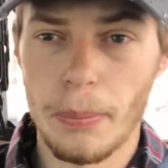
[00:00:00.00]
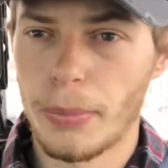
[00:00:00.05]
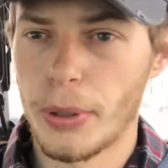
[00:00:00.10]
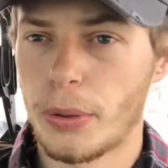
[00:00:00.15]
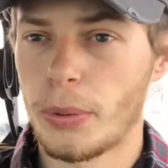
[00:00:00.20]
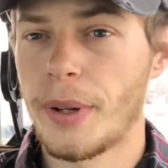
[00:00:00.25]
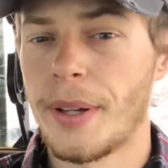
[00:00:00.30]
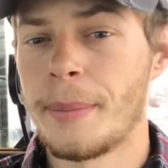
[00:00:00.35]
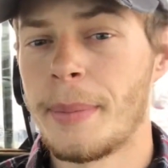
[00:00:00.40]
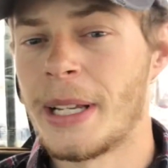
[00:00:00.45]

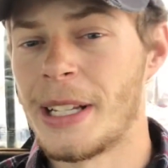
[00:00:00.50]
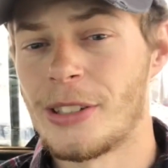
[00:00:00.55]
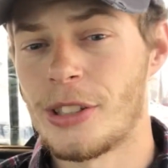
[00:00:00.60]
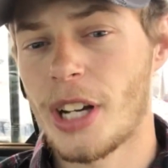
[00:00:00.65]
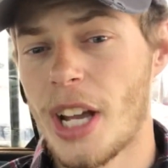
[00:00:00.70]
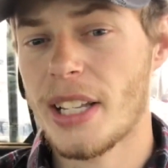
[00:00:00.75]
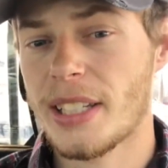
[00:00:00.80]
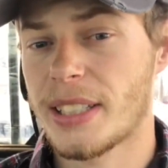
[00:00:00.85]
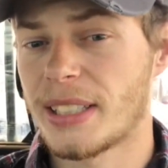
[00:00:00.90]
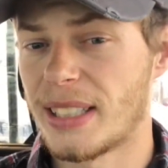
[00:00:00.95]
between me and
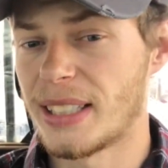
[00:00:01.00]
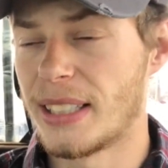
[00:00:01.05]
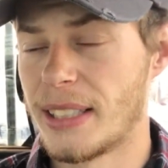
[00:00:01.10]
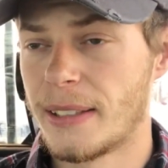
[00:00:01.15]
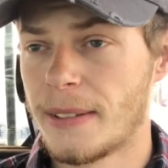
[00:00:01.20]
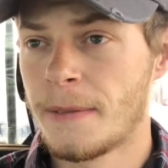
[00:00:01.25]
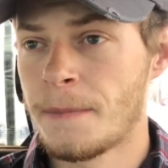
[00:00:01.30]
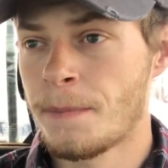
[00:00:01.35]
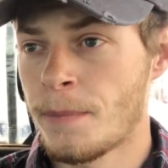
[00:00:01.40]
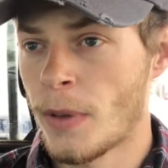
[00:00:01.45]
Jesse,
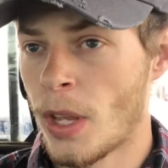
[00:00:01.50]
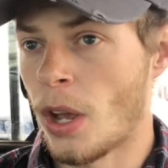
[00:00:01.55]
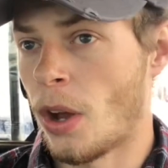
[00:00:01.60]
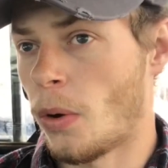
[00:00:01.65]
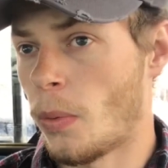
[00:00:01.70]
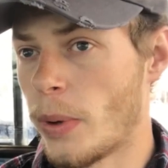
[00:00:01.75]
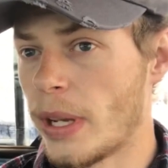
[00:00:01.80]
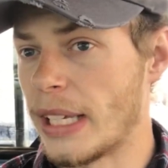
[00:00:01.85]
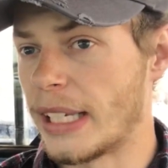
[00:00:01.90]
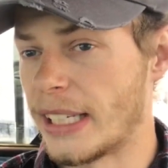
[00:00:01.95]

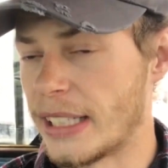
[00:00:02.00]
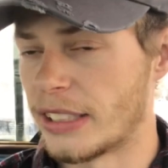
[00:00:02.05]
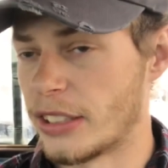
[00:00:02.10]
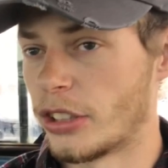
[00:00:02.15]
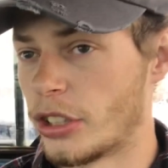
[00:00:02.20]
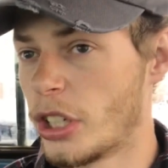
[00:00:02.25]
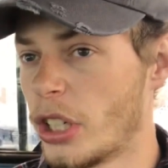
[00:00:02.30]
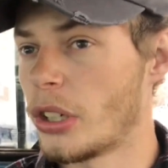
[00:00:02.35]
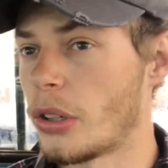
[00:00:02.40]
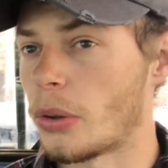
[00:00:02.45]
we
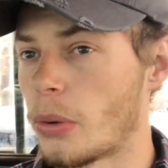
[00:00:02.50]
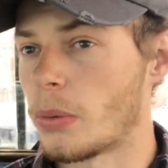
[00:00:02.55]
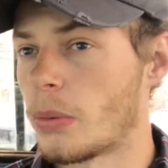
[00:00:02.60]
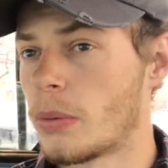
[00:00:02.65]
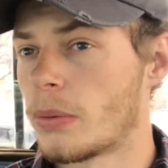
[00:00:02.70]
can do